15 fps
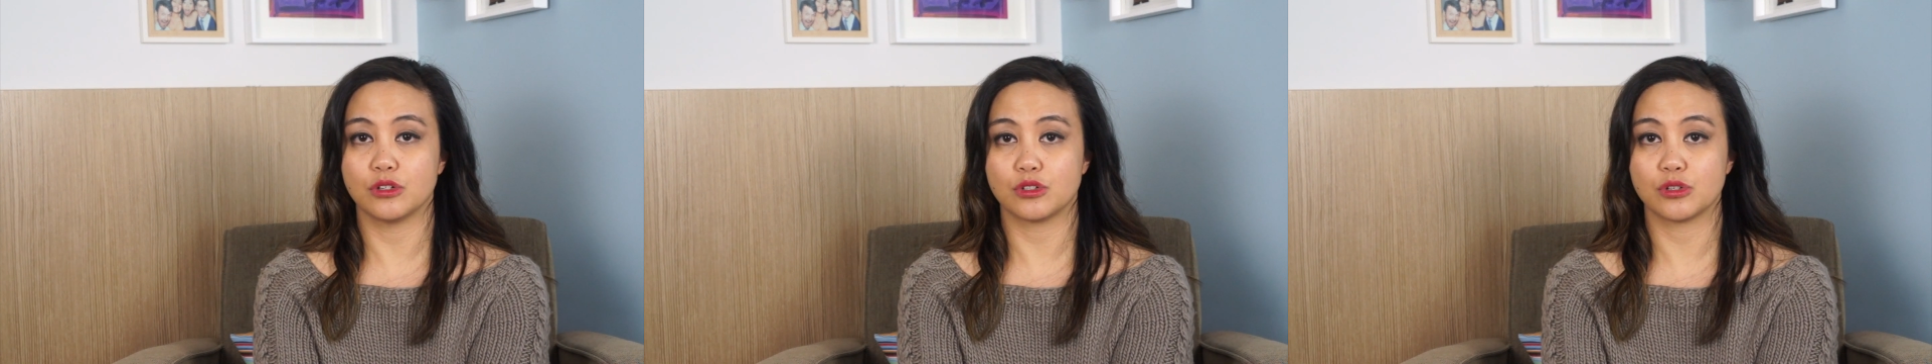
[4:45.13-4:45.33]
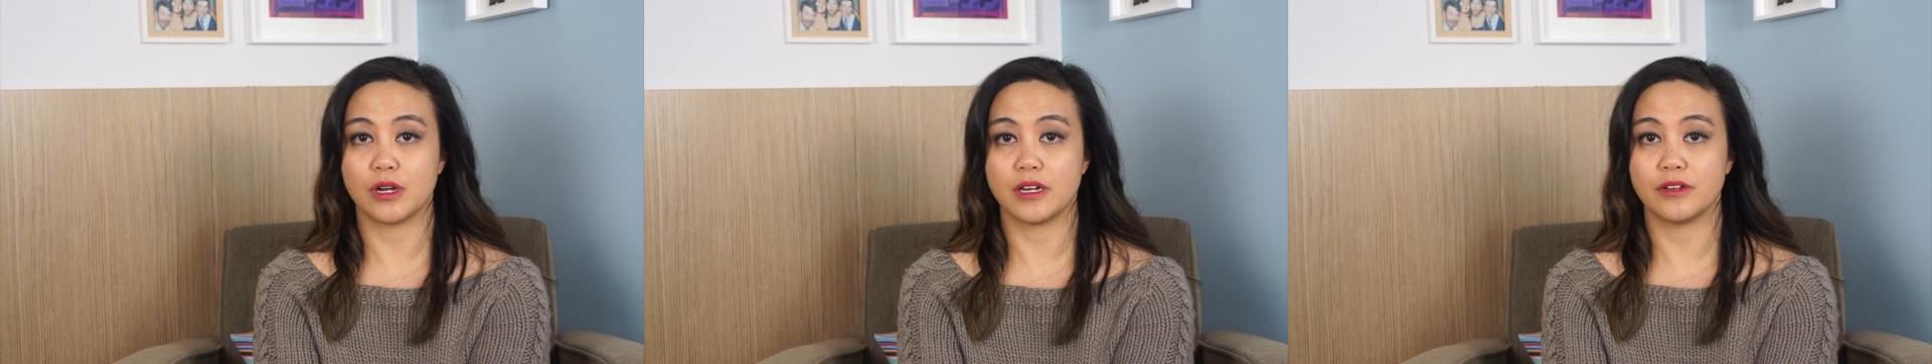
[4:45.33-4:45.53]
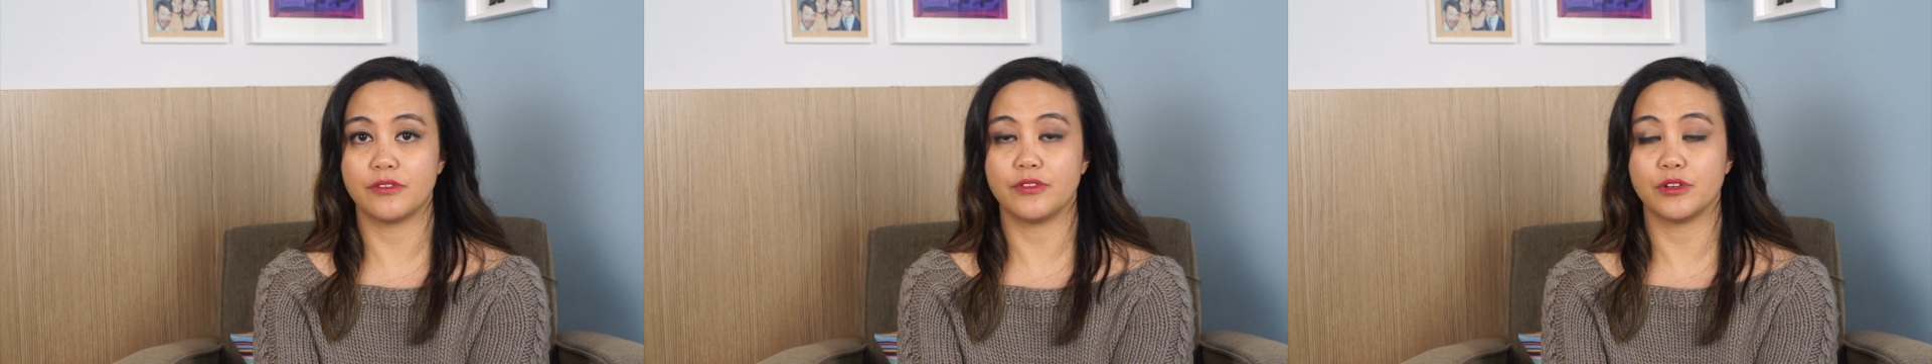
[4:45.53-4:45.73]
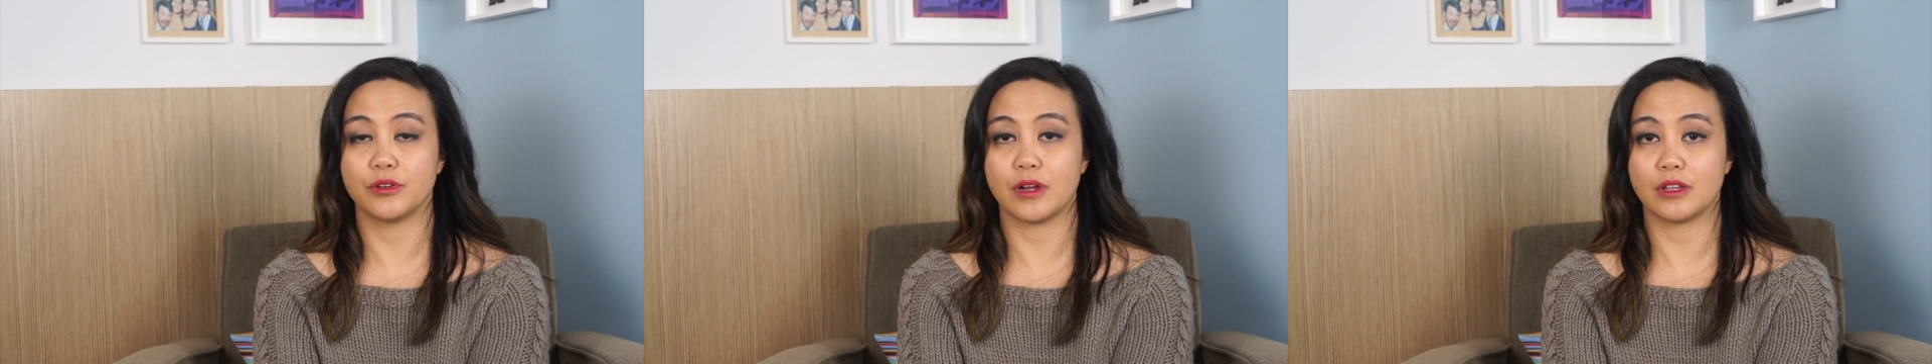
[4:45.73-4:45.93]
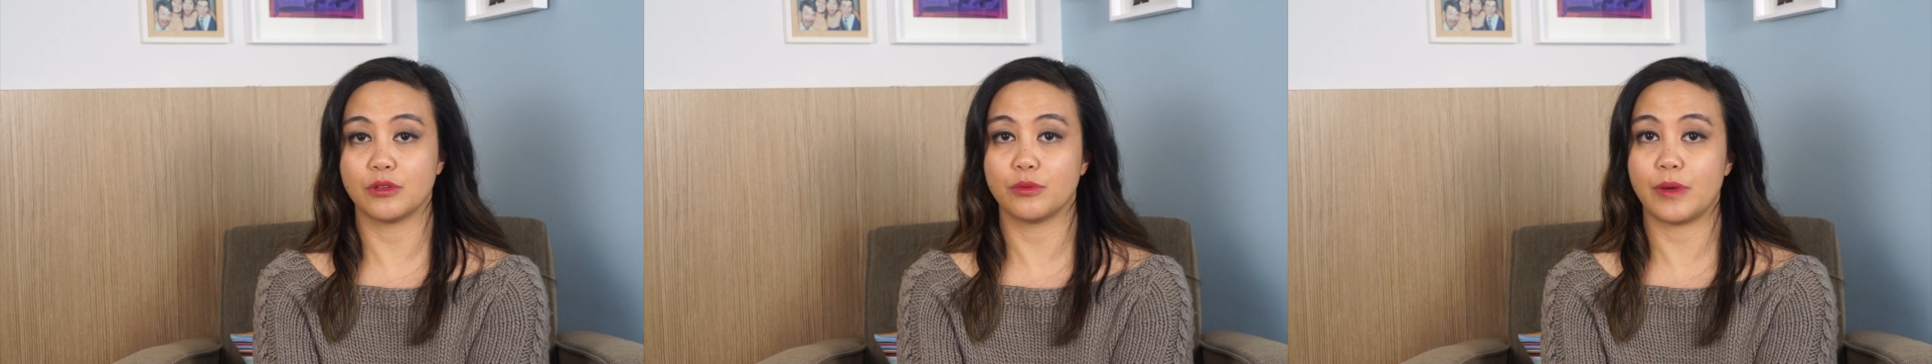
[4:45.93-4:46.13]
trying to figure
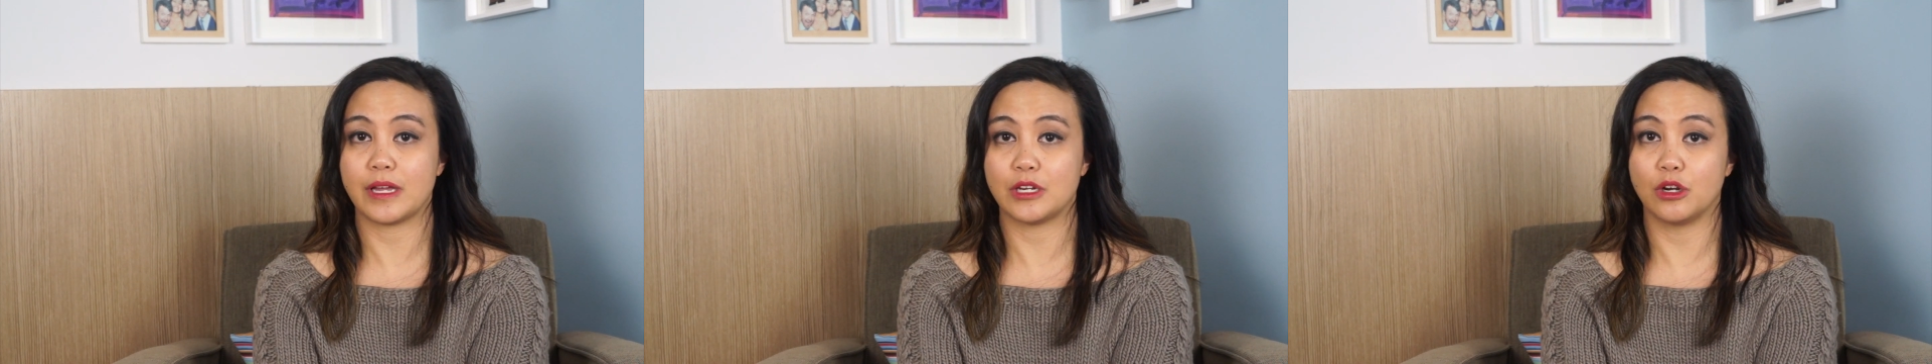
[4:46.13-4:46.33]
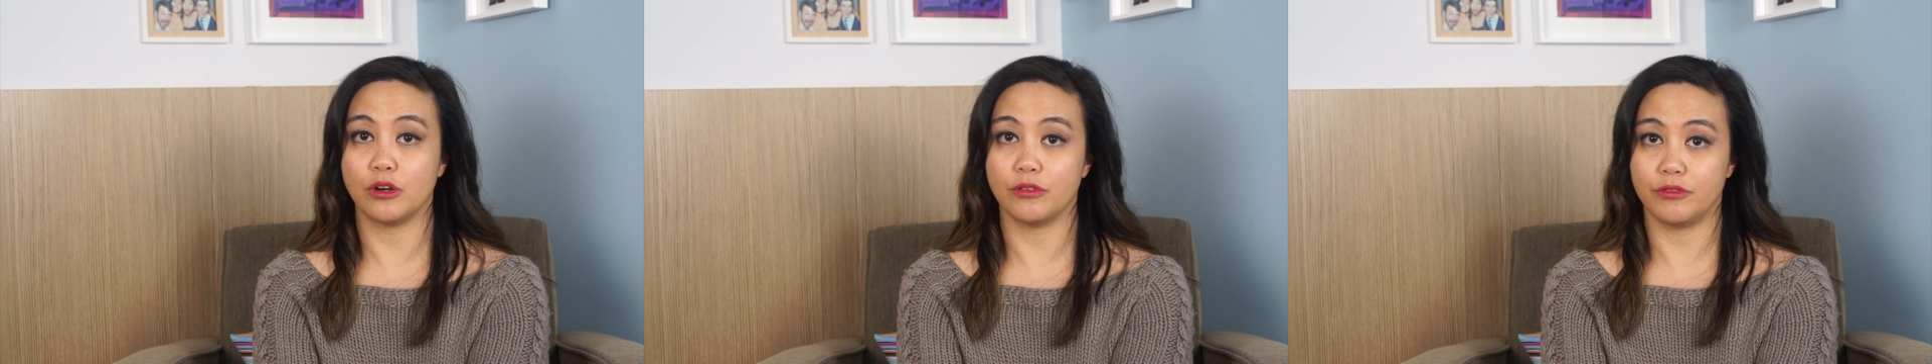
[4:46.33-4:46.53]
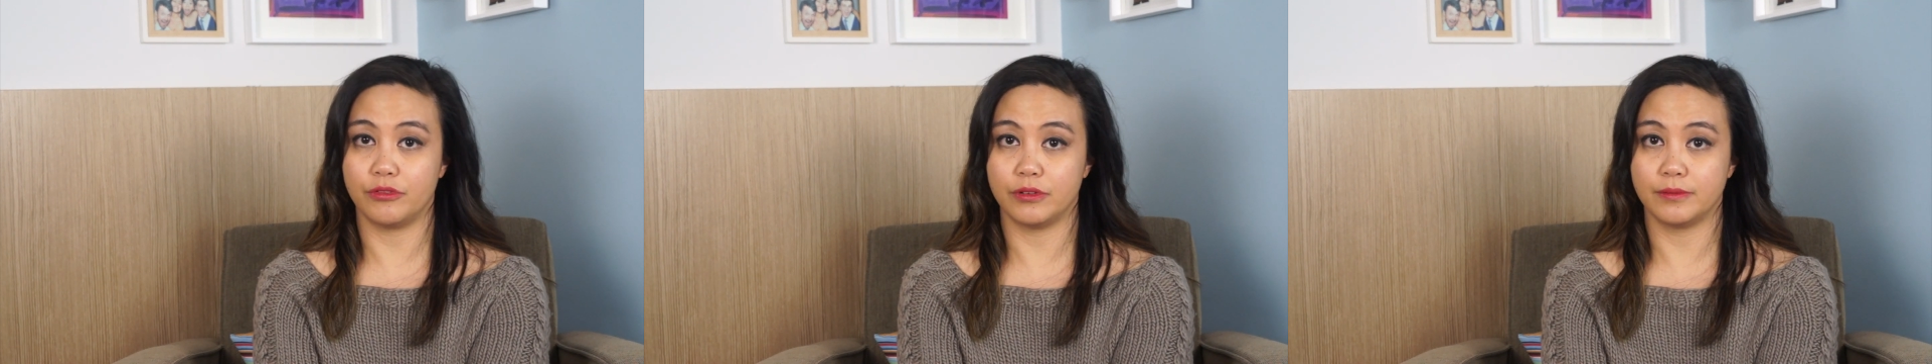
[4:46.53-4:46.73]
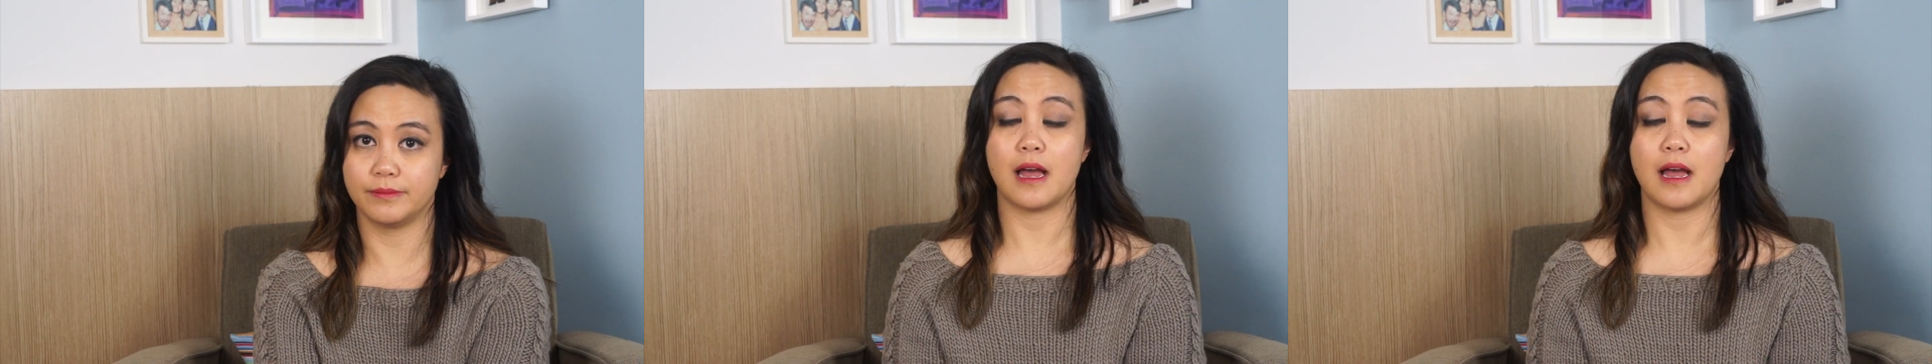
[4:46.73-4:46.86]
out the weight of.